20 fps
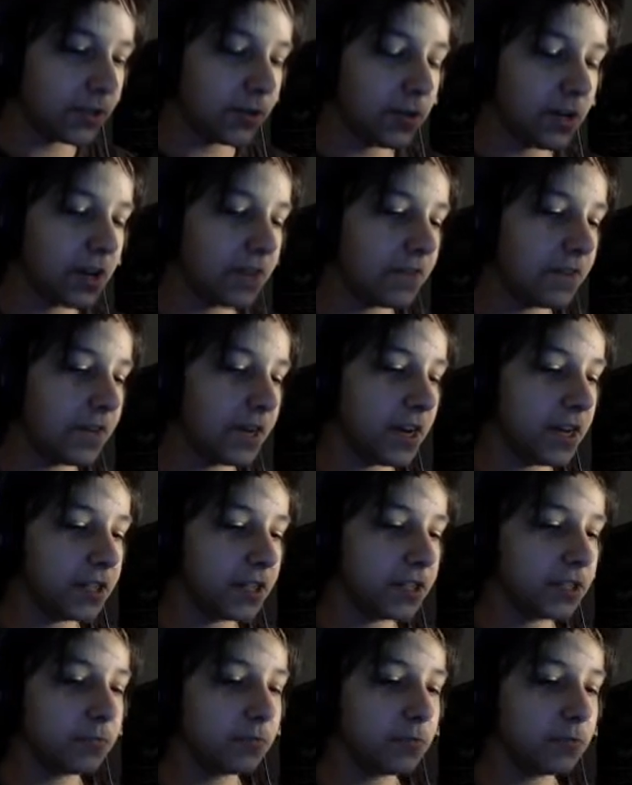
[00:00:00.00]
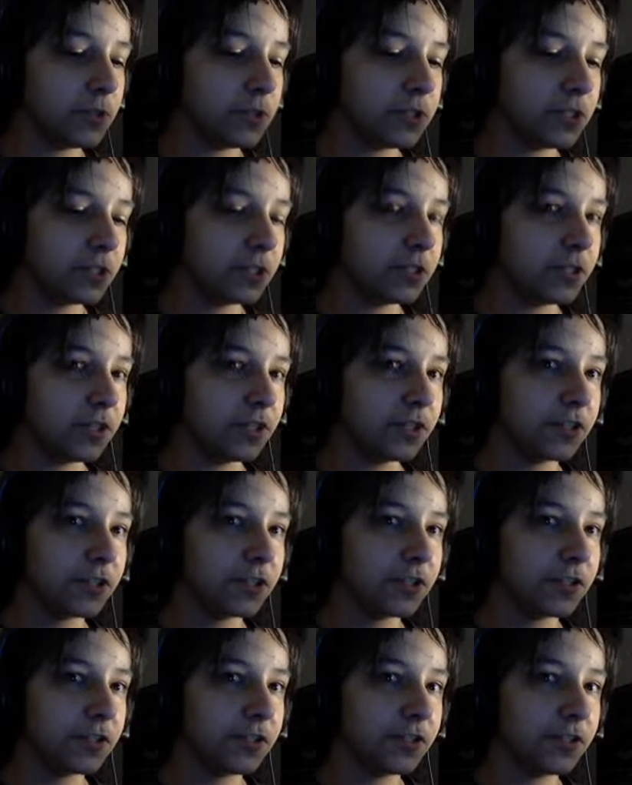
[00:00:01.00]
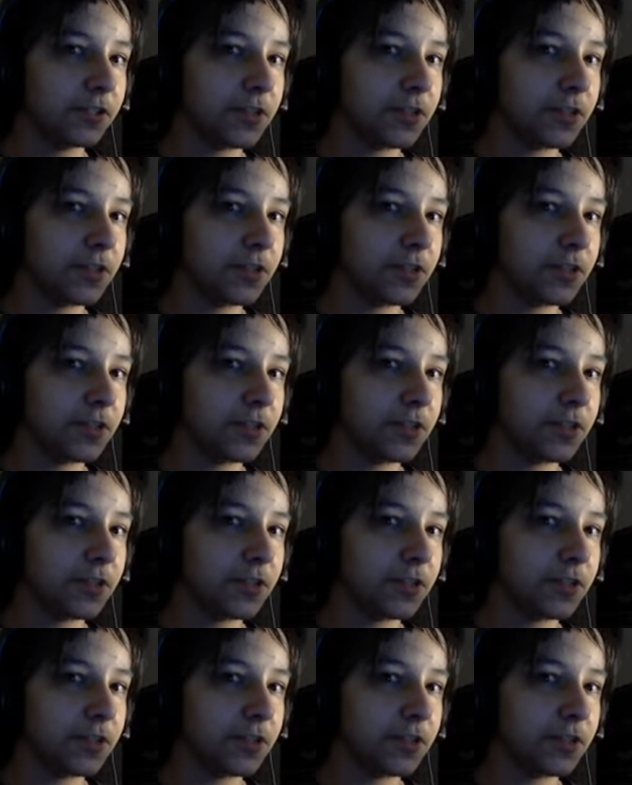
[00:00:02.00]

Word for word: so lovely, I just want to touch them.